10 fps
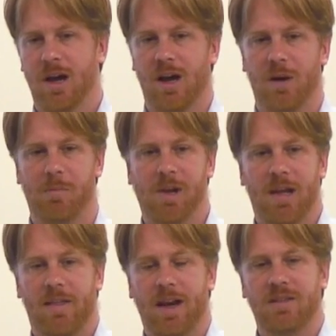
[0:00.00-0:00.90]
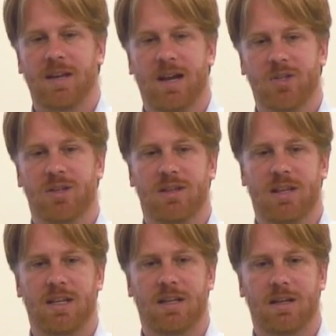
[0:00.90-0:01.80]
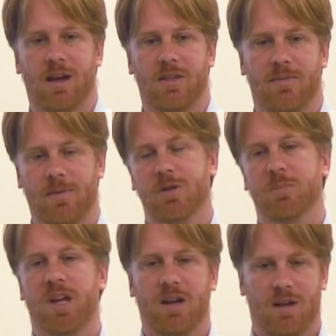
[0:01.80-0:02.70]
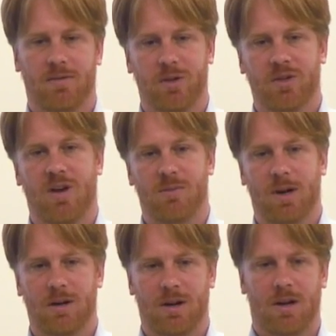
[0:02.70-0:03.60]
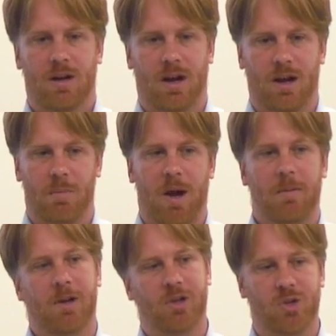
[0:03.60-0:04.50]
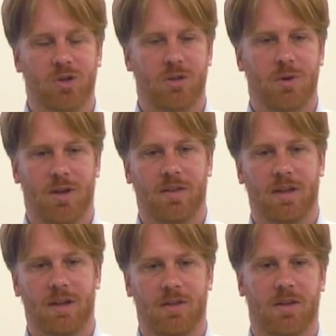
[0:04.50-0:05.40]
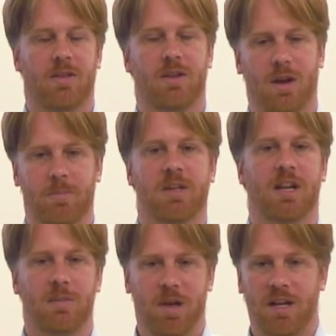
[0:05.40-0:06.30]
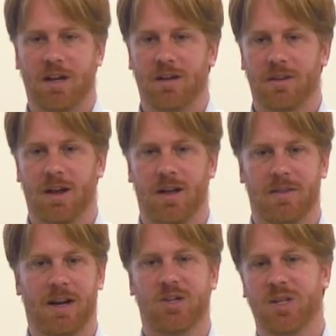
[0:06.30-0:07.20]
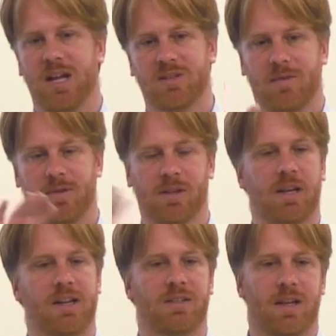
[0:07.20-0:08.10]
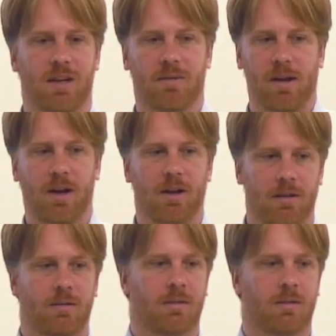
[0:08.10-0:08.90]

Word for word: um, that is actually the, uh, the first beta of our software. Um, I'm going to show you on the, the, the updated beta uh, that actually has that fairly nicely integrated.